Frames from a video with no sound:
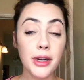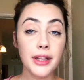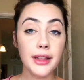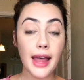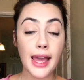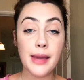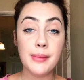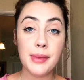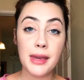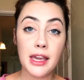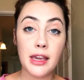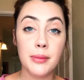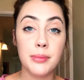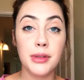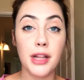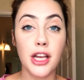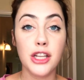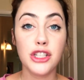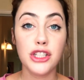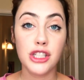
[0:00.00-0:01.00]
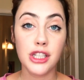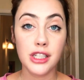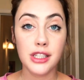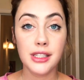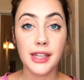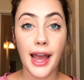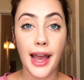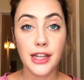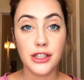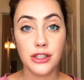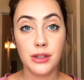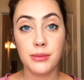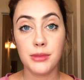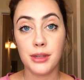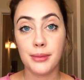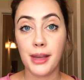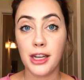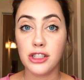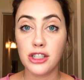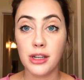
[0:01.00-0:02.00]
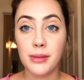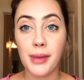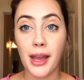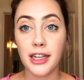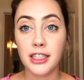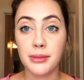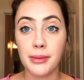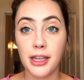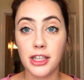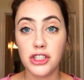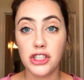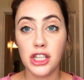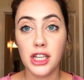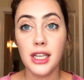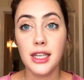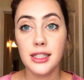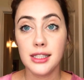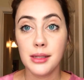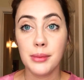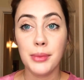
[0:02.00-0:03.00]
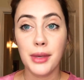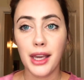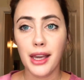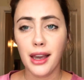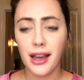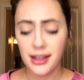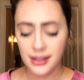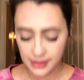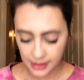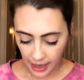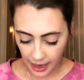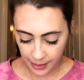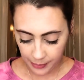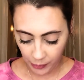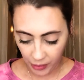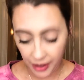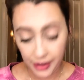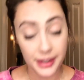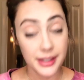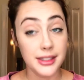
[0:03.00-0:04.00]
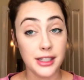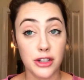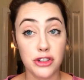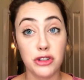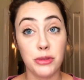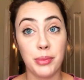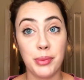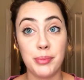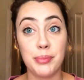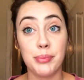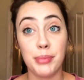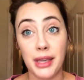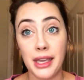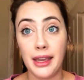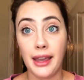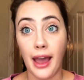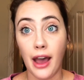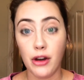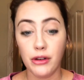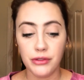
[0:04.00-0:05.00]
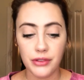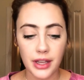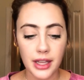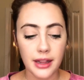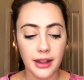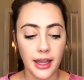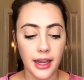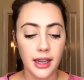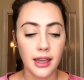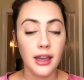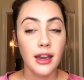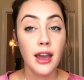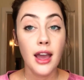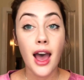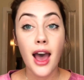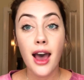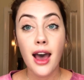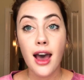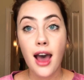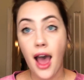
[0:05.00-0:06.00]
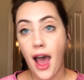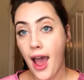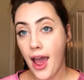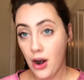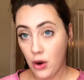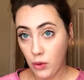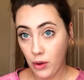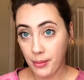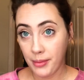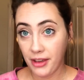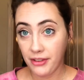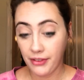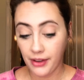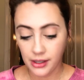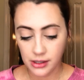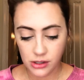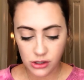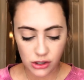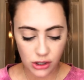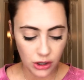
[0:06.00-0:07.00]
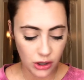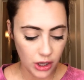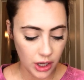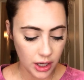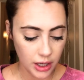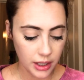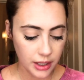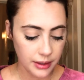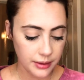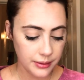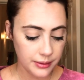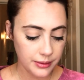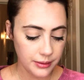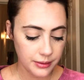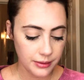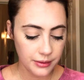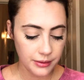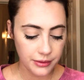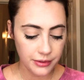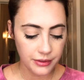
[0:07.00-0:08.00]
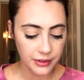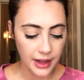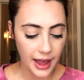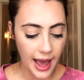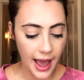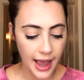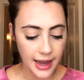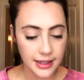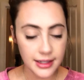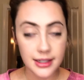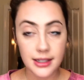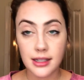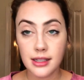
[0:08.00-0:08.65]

light pink blush just to add some dimension back to my cheeks because I'm wearing such a pink outfit. Like, I don't want my face to look flat.